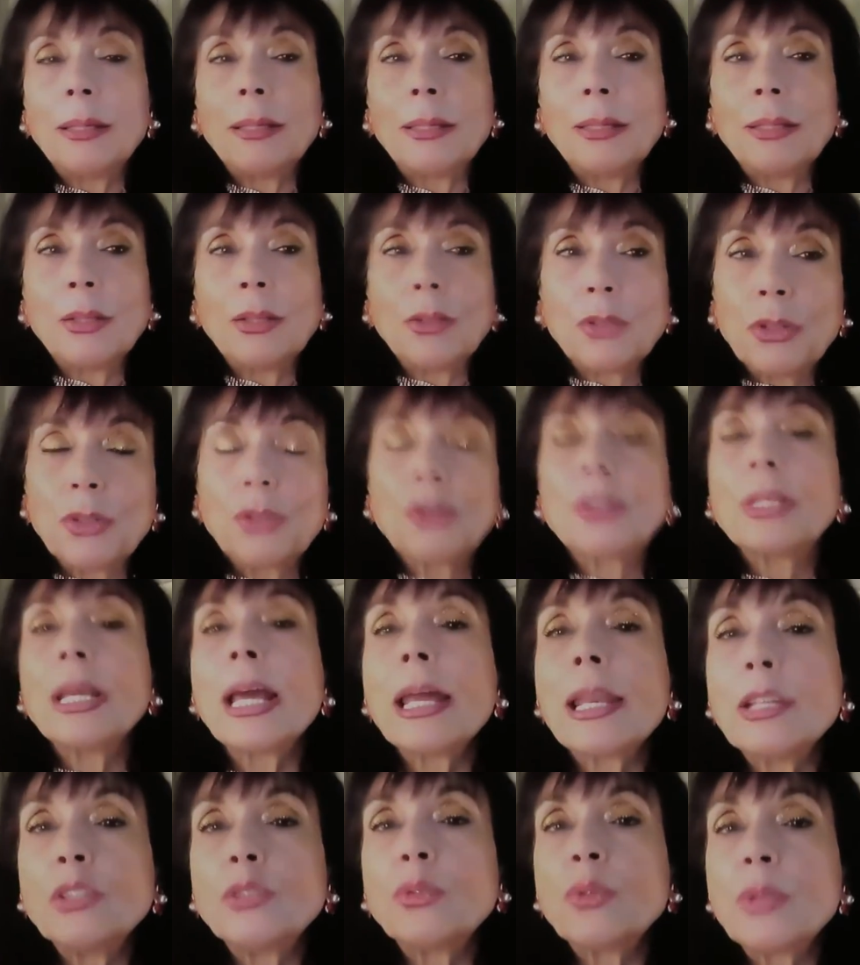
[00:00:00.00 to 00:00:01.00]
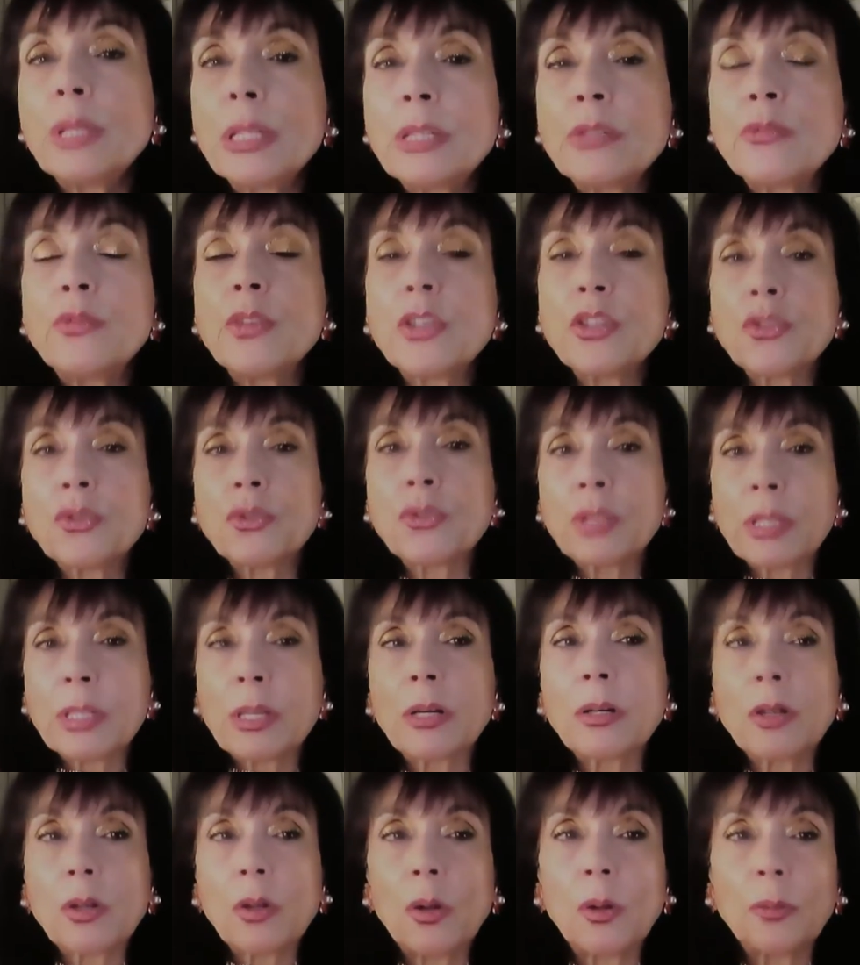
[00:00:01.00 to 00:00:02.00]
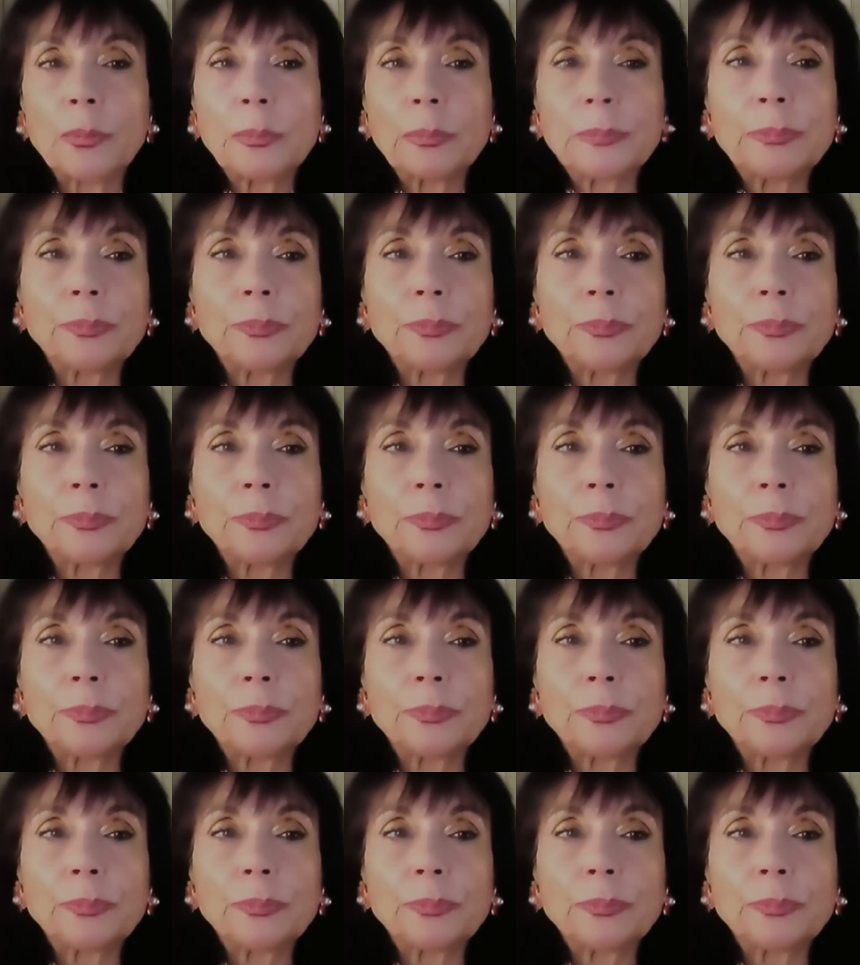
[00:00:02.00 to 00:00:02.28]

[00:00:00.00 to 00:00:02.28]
you get into this vicious circle.